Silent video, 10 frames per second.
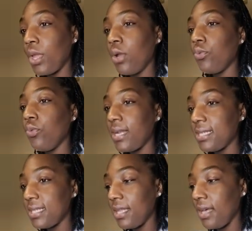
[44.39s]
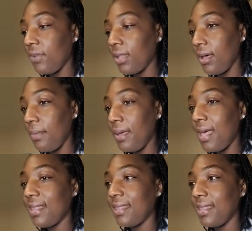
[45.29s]
Ready to level up?
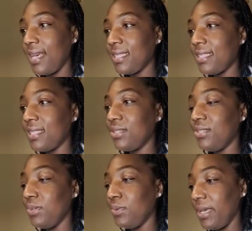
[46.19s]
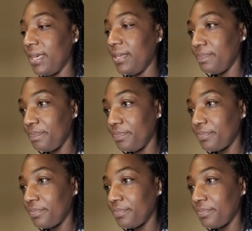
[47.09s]
Let's do it.